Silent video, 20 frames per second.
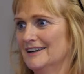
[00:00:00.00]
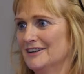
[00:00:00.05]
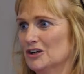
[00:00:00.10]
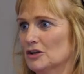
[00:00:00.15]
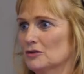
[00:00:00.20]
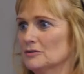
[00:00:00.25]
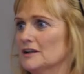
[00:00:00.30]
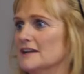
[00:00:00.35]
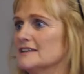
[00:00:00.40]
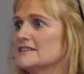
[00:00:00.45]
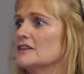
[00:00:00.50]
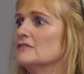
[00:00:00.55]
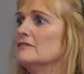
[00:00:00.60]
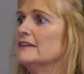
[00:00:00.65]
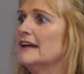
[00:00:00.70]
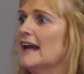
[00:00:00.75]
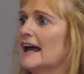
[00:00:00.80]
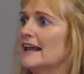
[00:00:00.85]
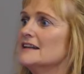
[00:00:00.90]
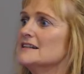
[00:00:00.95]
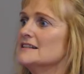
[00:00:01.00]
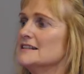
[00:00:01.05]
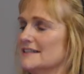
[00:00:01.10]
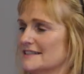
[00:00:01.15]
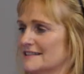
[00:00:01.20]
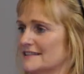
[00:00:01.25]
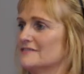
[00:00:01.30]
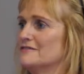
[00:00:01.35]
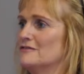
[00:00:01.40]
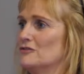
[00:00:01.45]
These are
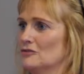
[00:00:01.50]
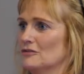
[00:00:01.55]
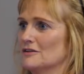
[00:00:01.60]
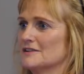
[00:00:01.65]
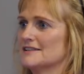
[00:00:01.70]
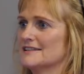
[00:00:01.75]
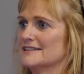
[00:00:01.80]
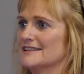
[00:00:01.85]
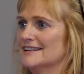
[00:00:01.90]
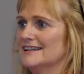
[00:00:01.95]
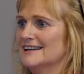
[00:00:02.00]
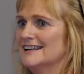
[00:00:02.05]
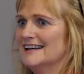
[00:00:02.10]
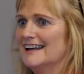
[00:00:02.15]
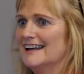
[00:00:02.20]
realities for us,